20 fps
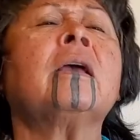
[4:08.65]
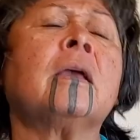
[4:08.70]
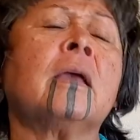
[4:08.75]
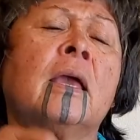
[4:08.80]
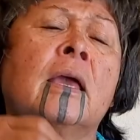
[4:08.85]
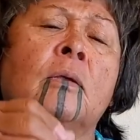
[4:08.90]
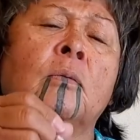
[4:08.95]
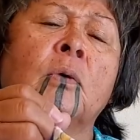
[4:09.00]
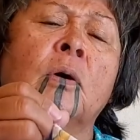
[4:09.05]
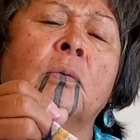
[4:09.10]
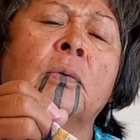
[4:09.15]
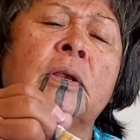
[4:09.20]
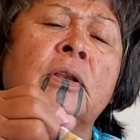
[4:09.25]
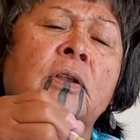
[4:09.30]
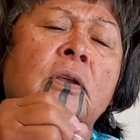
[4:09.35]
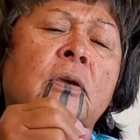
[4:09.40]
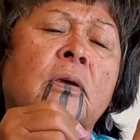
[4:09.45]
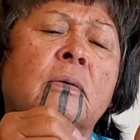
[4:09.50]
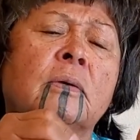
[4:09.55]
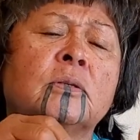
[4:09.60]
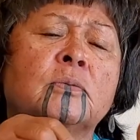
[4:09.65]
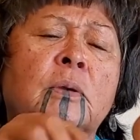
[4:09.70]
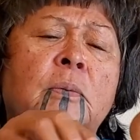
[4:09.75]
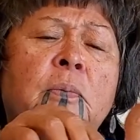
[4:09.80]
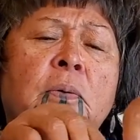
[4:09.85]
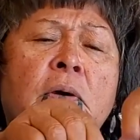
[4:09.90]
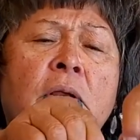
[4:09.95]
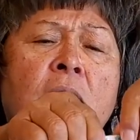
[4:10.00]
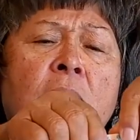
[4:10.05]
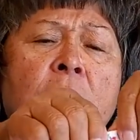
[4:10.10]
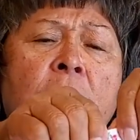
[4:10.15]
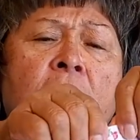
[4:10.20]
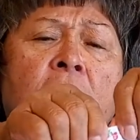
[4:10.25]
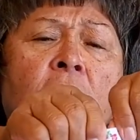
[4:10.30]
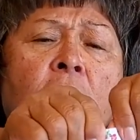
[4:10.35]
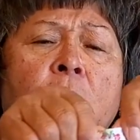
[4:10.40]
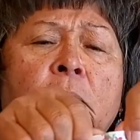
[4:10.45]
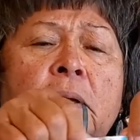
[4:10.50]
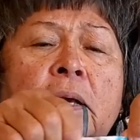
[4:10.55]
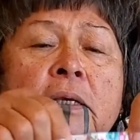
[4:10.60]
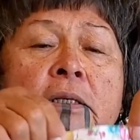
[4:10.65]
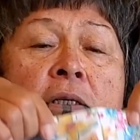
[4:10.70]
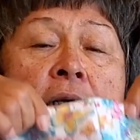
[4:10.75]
And what we do is we put a metal piece